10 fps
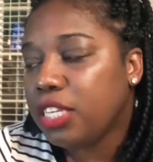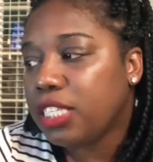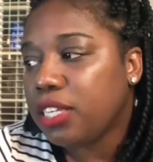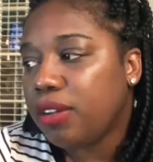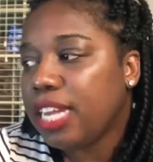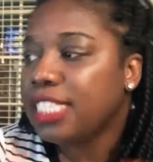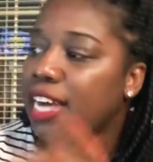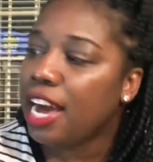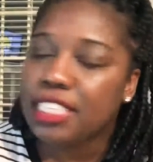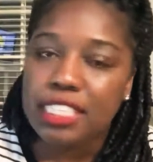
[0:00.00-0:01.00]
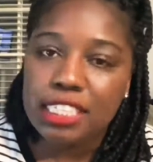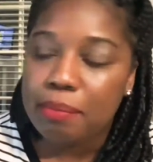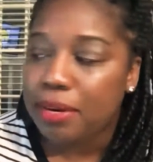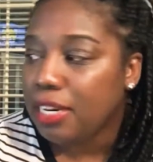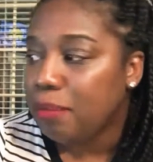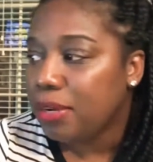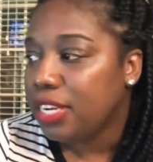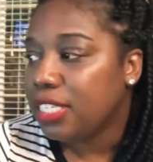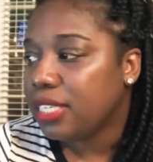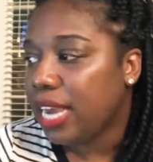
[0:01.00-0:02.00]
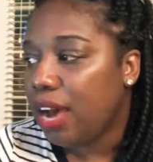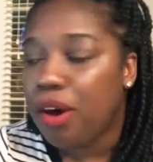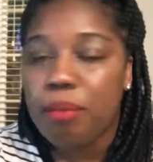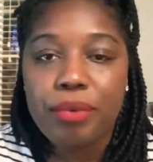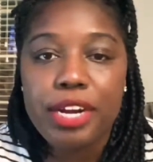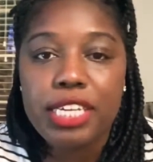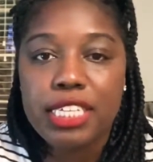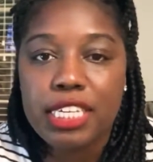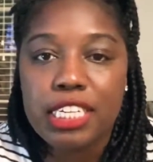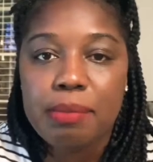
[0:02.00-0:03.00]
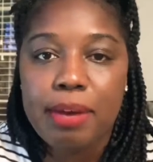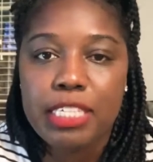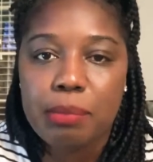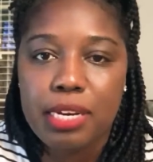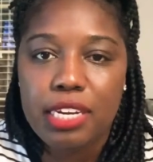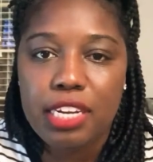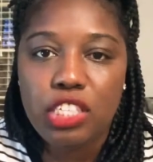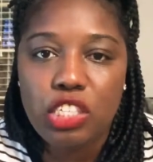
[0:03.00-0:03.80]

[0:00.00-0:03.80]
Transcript: So that ties into money because now I'm reassessing my spending.